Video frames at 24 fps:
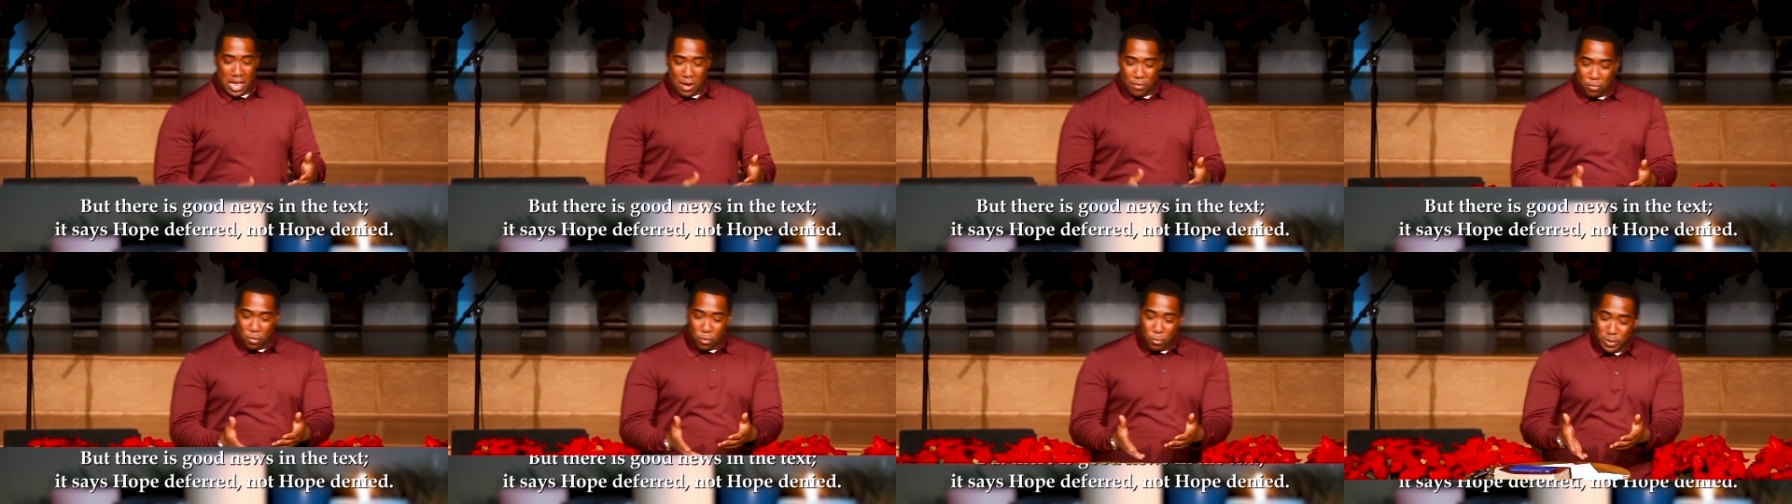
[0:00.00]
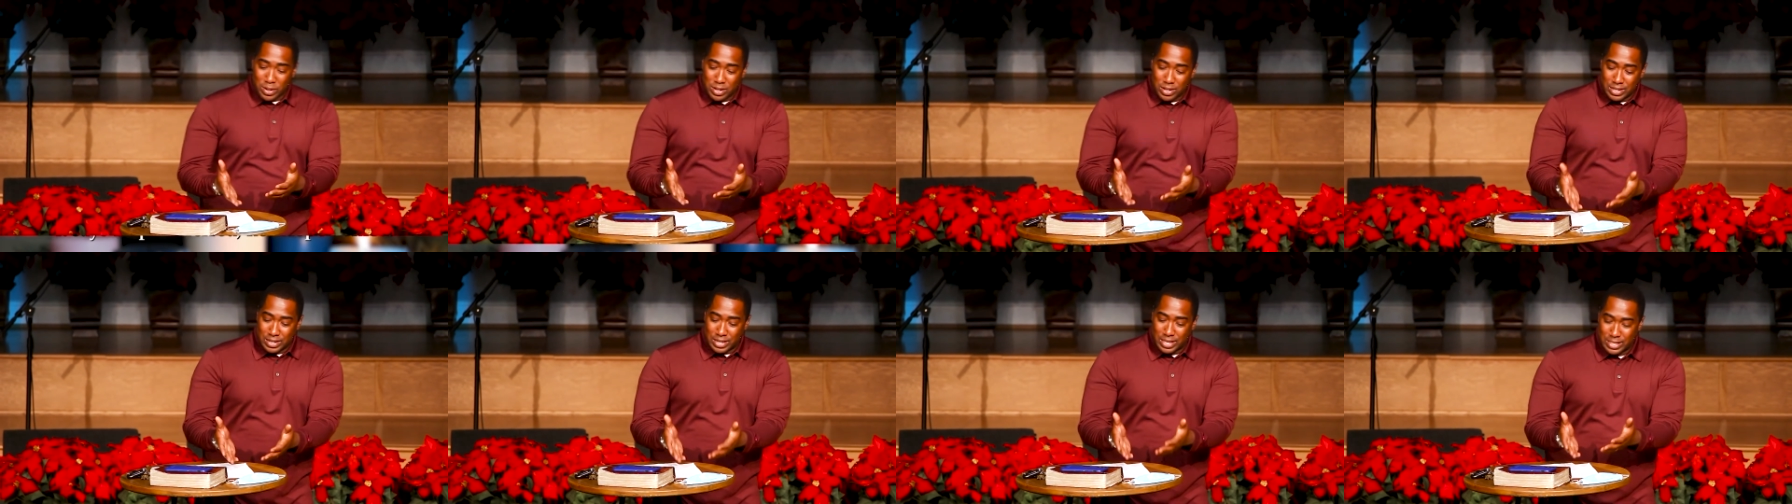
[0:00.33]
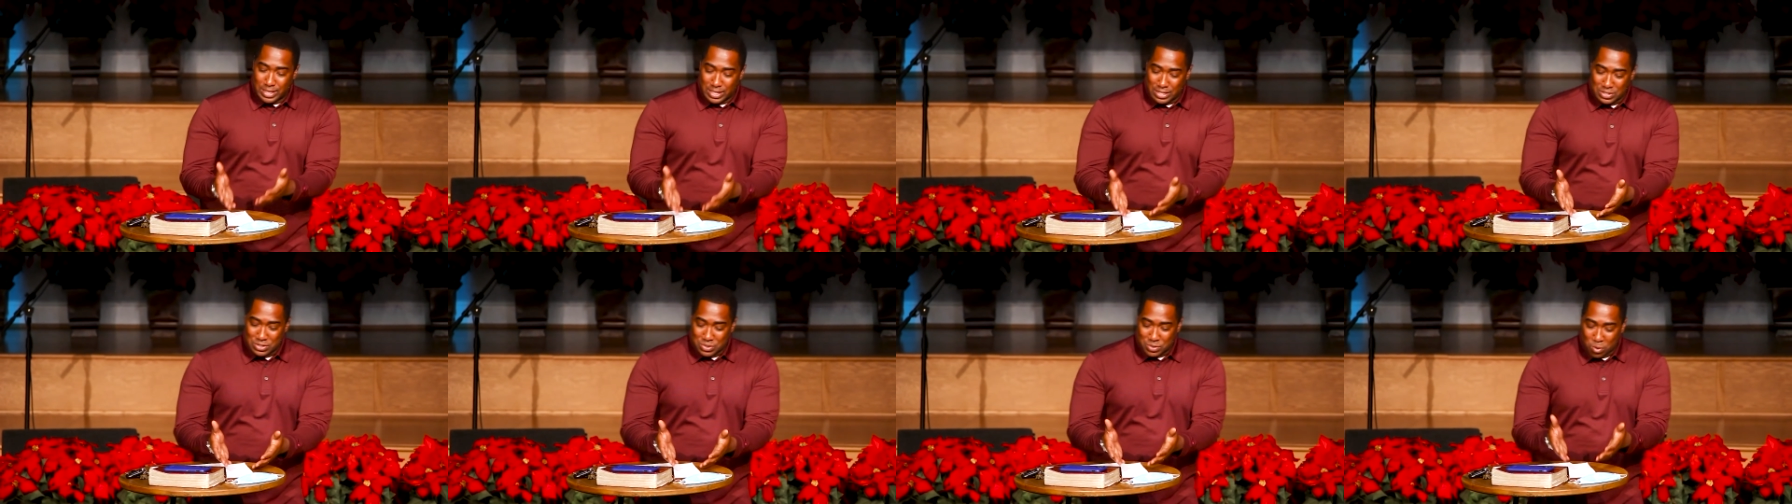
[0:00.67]
And when we look
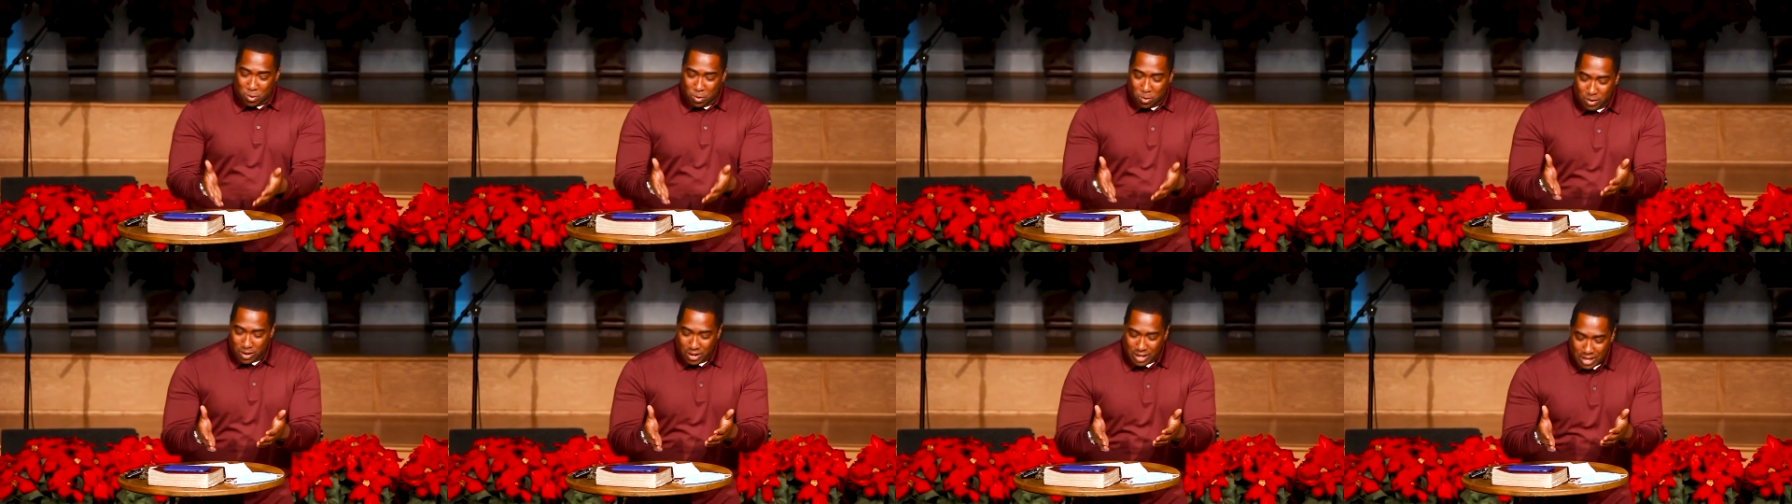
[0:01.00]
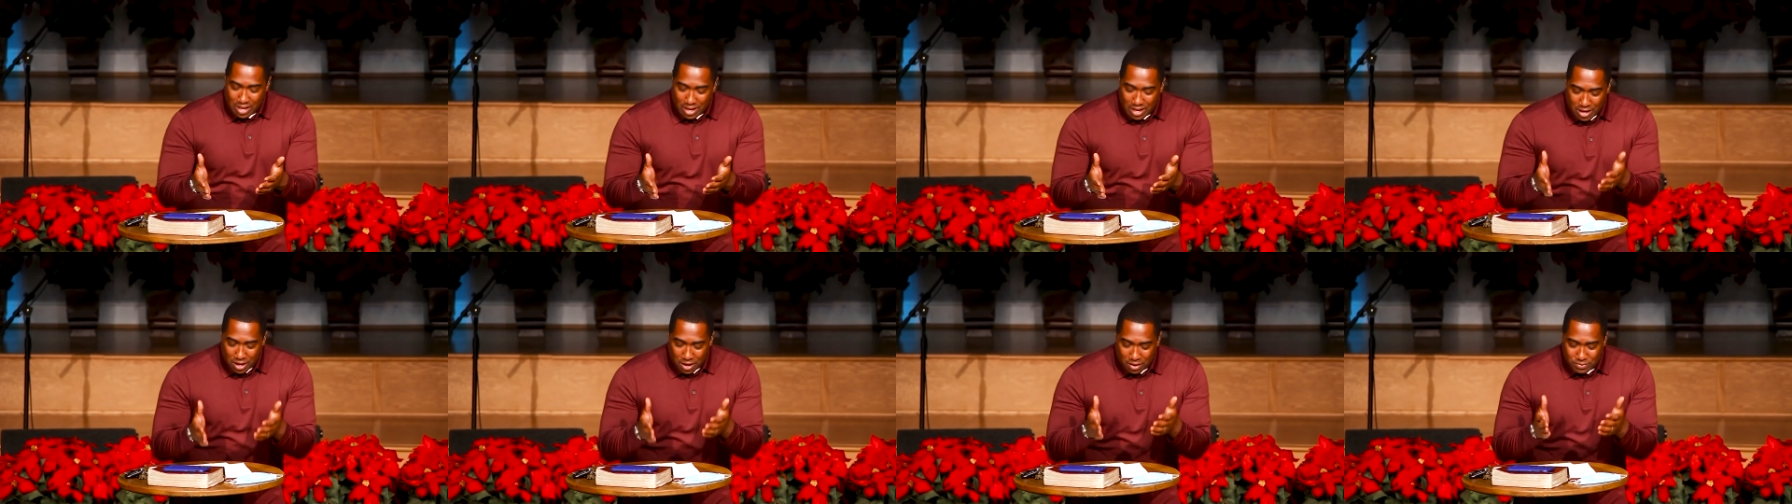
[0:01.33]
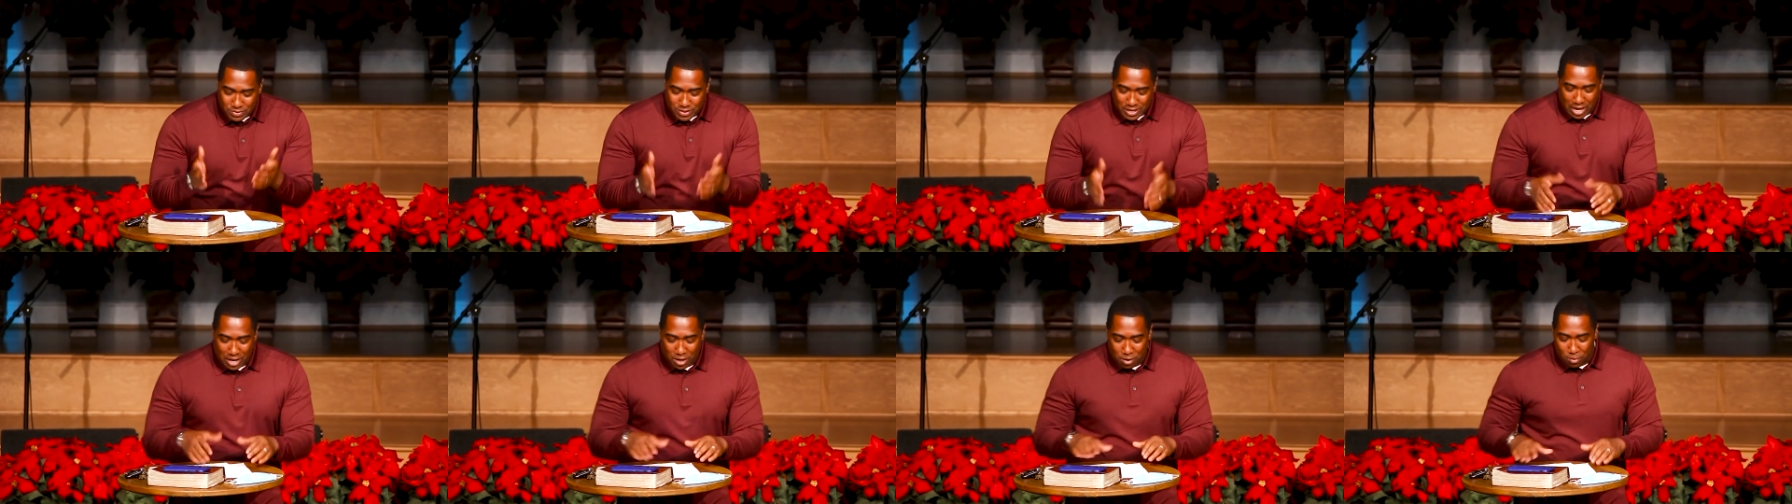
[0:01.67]
at this story
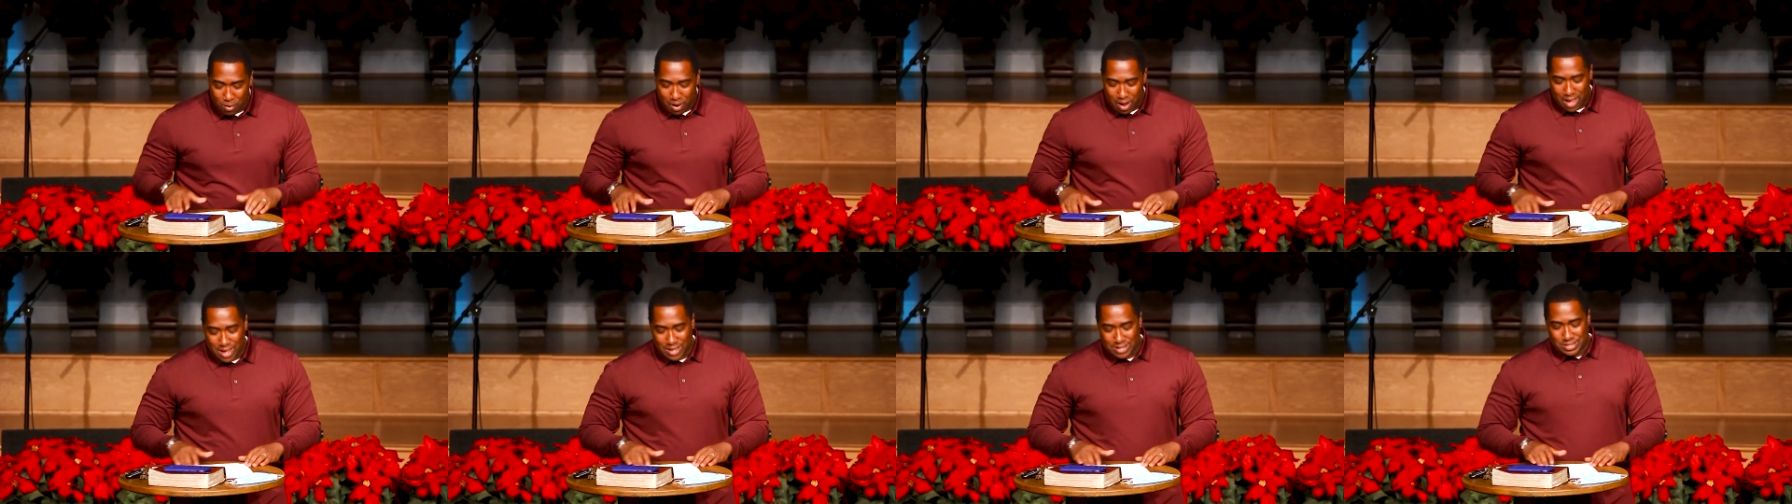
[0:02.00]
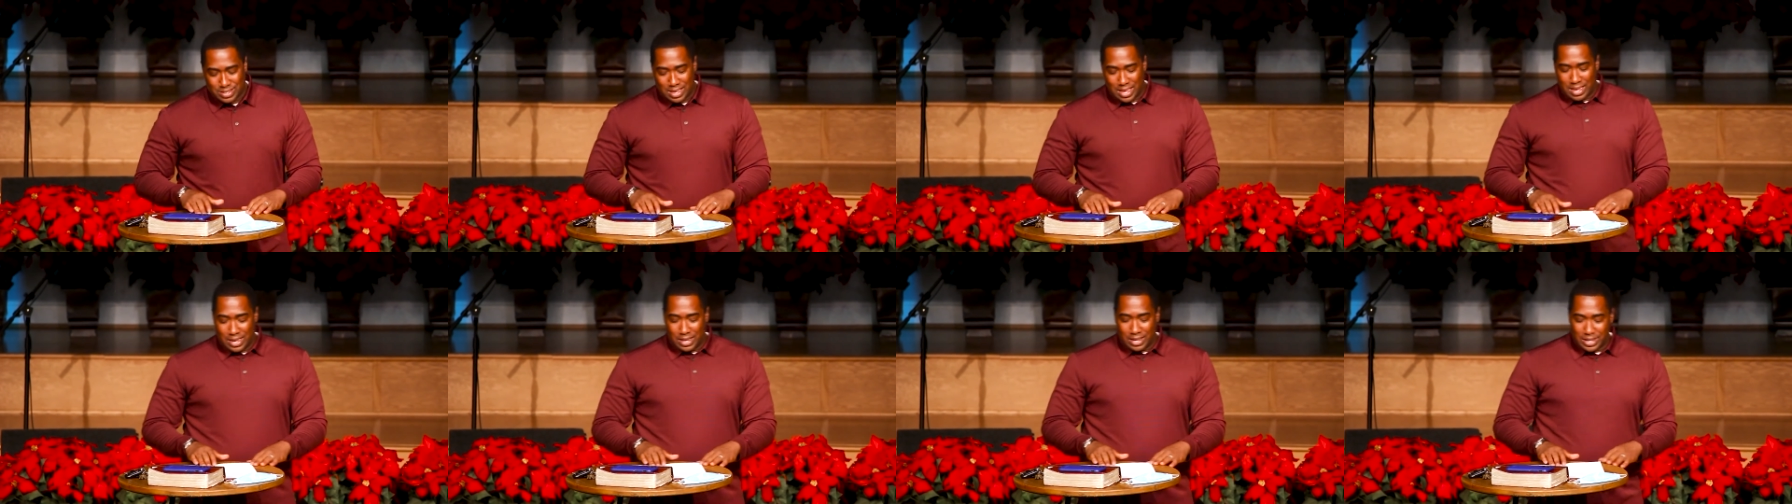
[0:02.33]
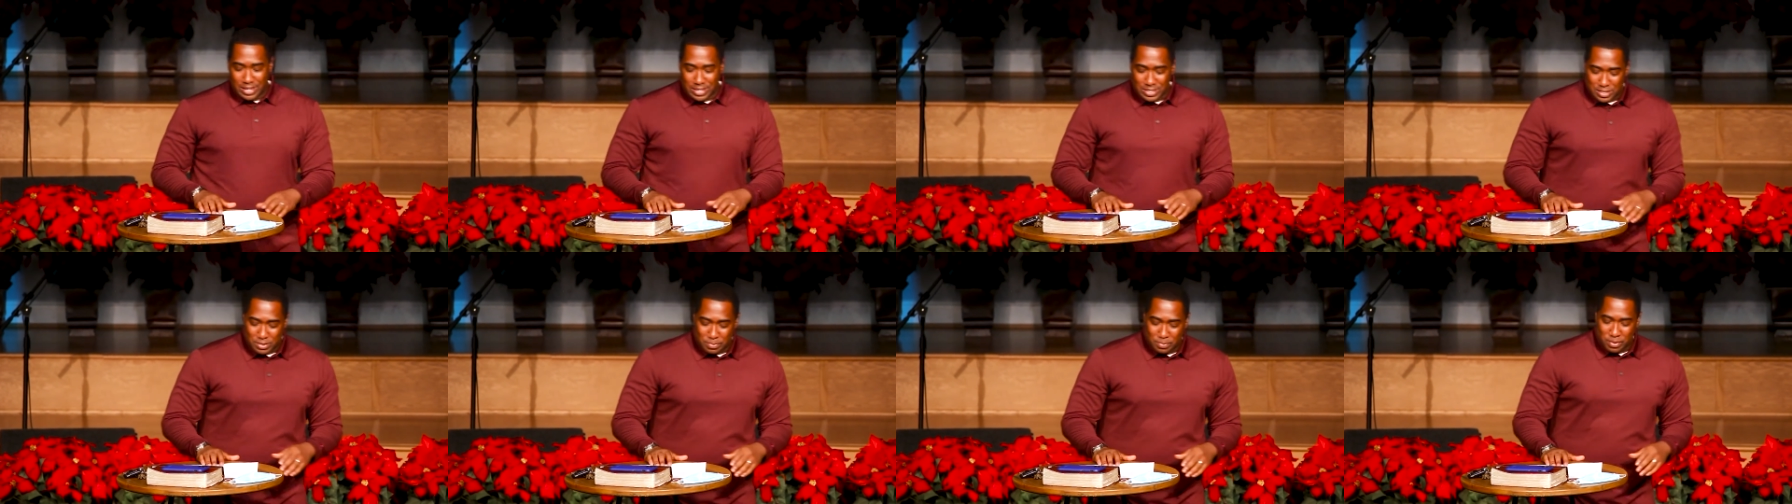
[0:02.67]
of Zacharias and
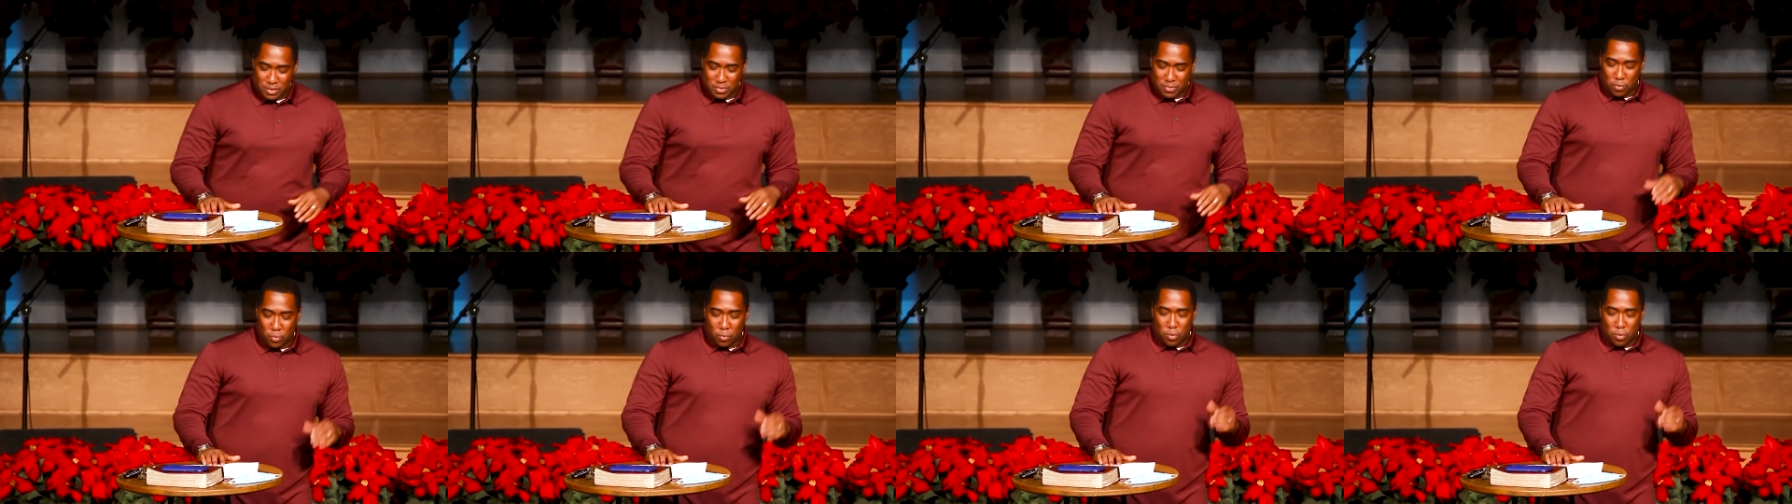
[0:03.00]
Elizabeth,